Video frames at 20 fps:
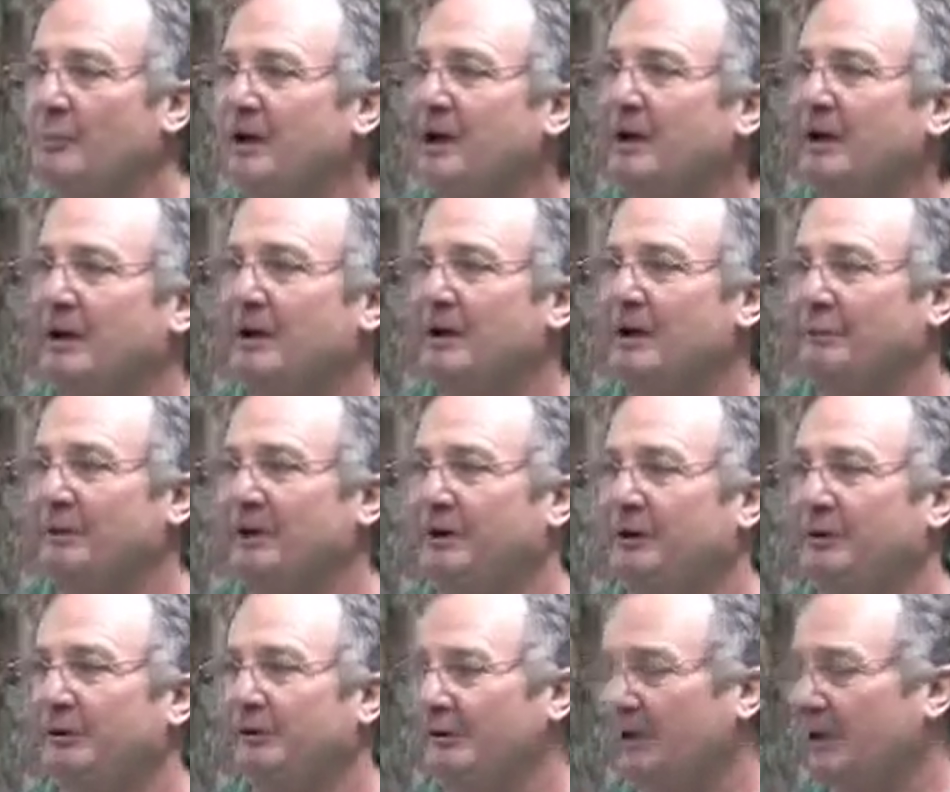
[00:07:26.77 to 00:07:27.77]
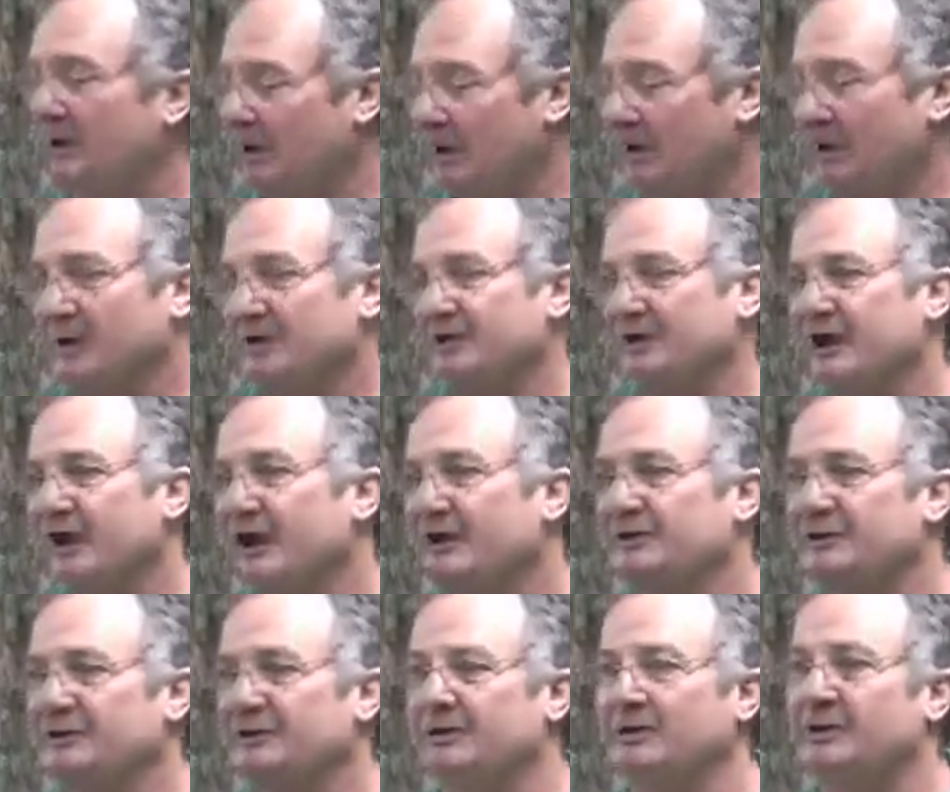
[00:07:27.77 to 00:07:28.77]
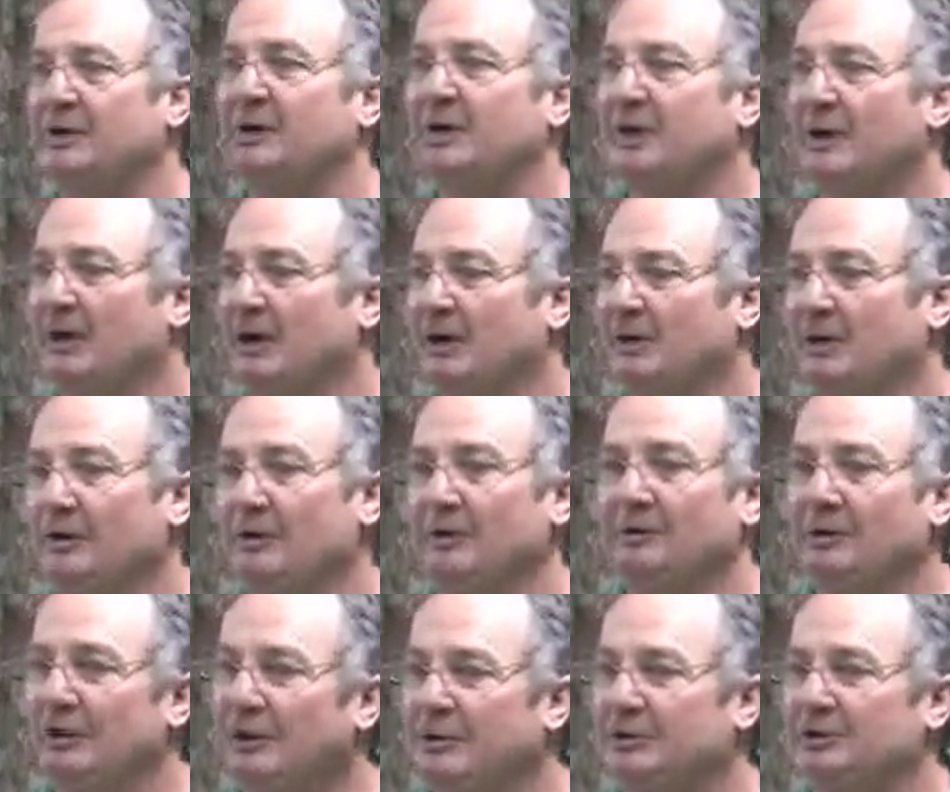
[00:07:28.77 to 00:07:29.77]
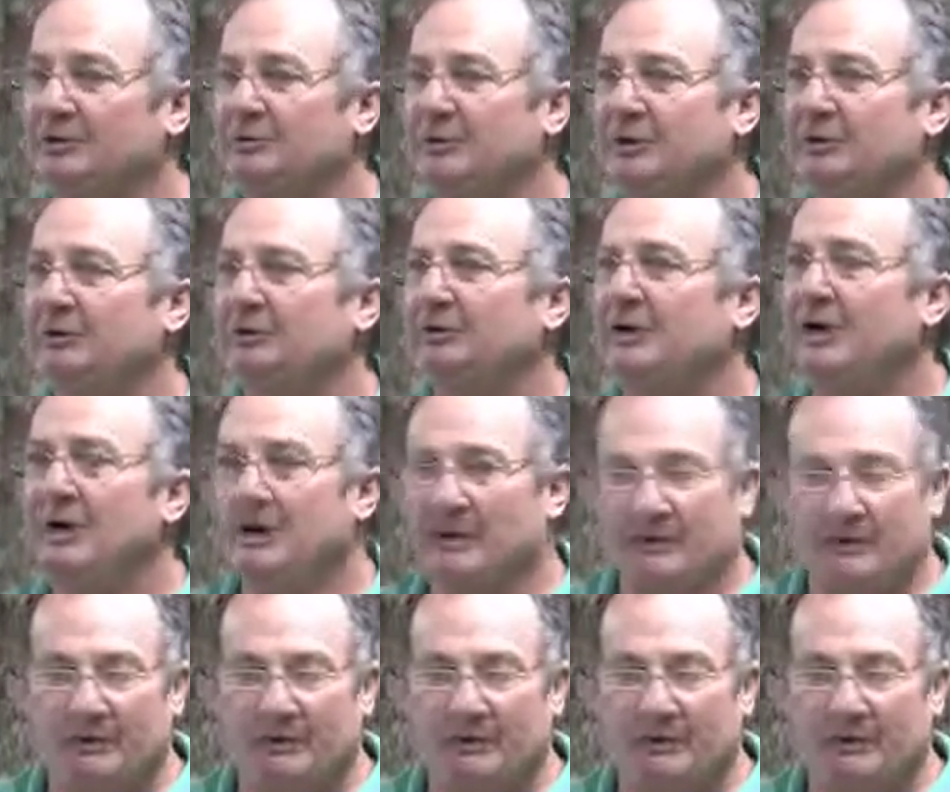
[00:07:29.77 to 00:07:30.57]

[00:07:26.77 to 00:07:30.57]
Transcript: me going up there with a chainsaw and a little Lucas mill,